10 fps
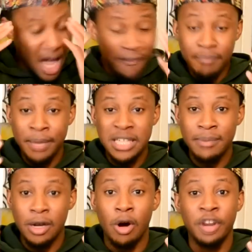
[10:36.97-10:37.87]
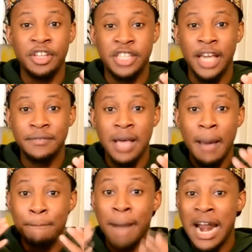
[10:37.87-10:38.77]
Kelvin Benjamin going to the Chiefs
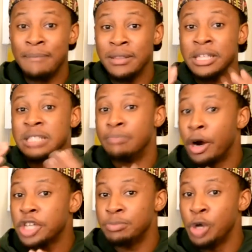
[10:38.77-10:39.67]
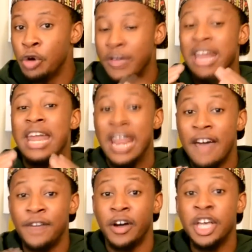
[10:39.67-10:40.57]
might have been the smartest move in N
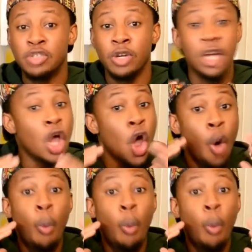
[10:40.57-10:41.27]
F L history.